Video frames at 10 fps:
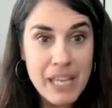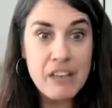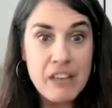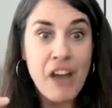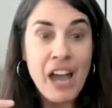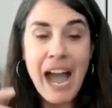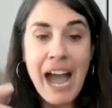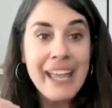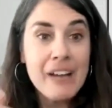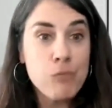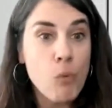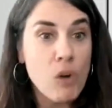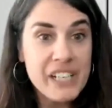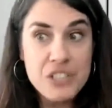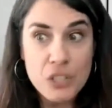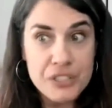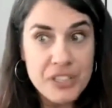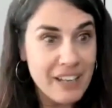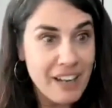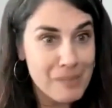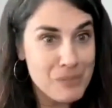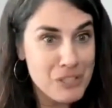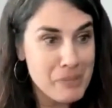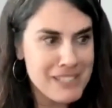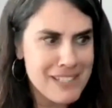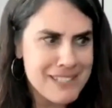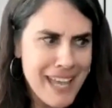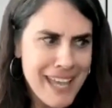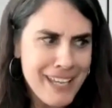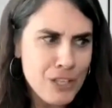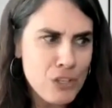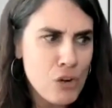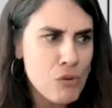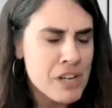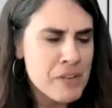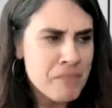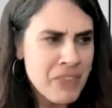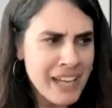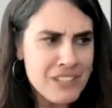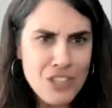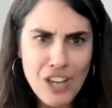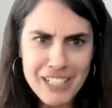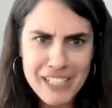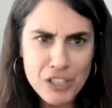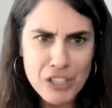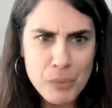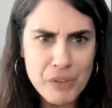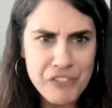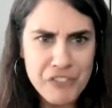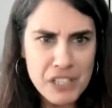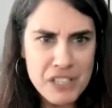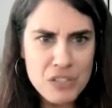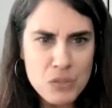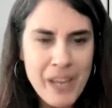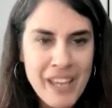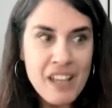And if I have one adult that comes to me and says, hey, I saw and hear you were feeling this way,